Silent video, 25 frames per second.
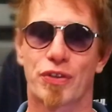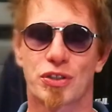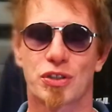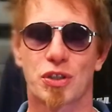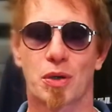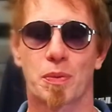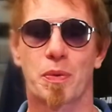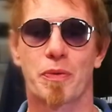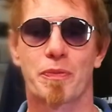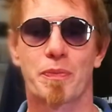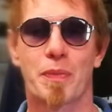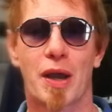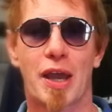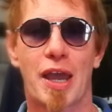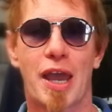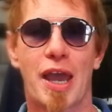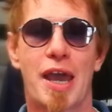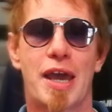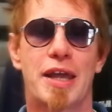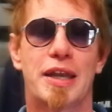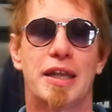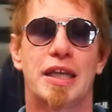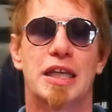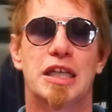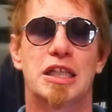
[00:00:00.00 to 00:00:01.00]
top of my
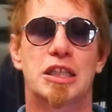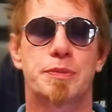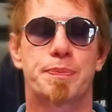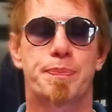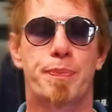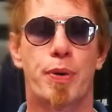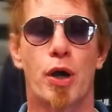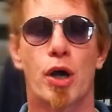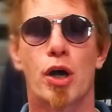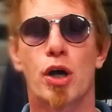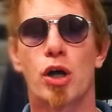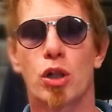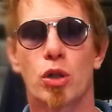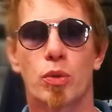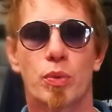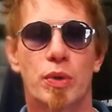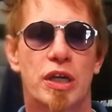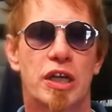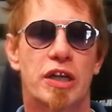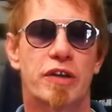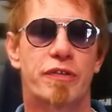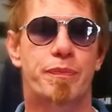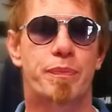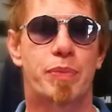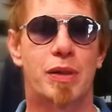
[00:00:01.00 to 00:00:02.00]
head is pearl weave,